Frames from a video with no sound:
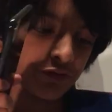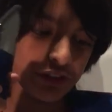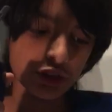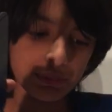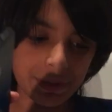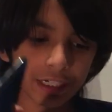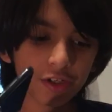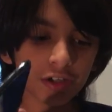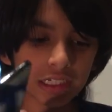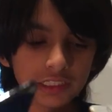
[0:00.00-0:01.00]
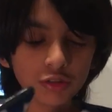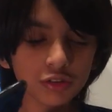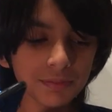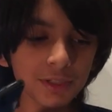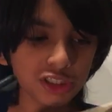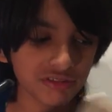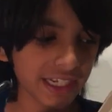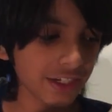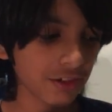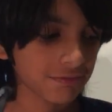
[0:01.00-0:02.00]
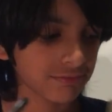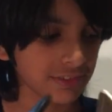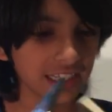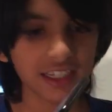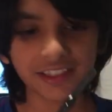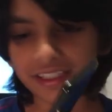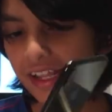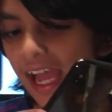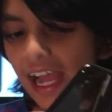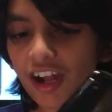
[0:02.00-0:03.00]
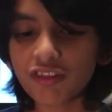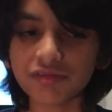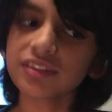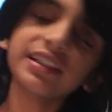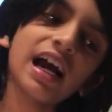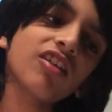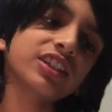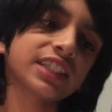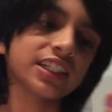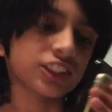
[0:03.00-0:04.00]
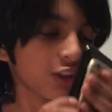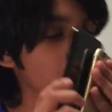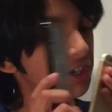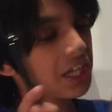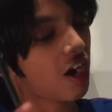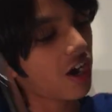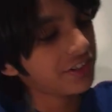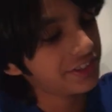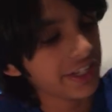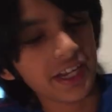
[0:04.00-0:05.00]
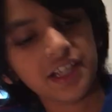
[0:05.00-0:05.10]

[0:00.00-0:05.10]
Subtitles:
feels bigger, and it's also much lighter. Now let's get started on